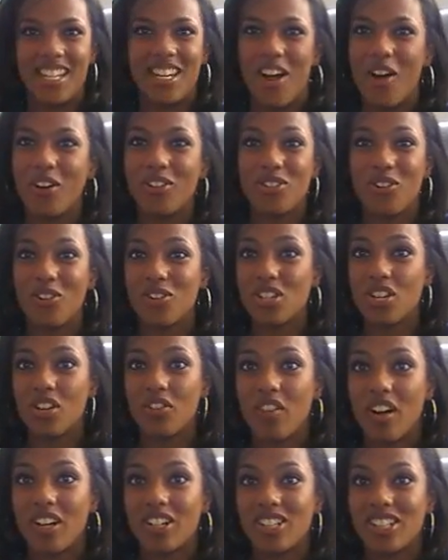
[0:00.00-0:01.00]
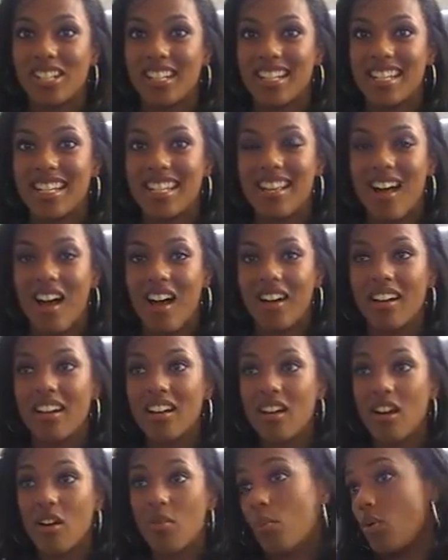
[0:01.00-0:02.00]
you know, Doctor Who functions, I
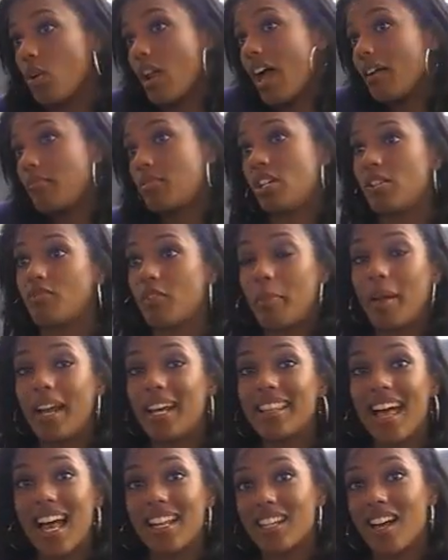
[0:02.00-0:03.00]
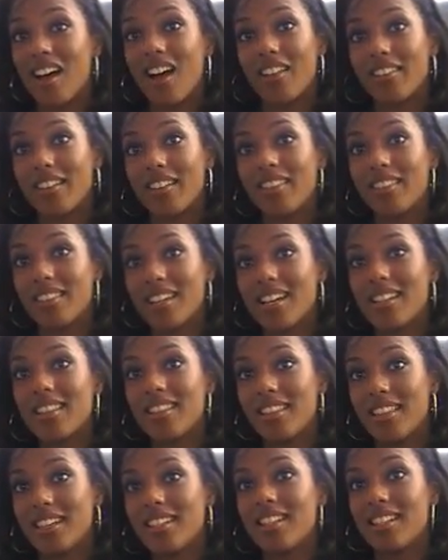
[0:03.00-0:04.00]
will absolutely repeat that to her, that
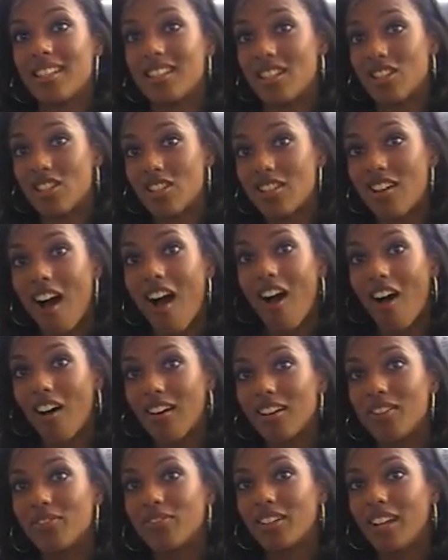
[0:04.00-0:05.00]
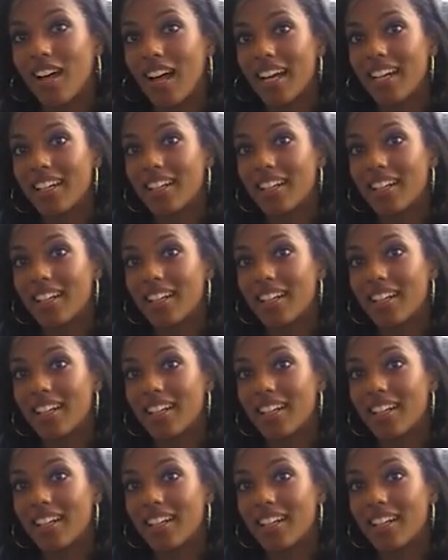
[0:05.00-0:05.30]
this is the start of like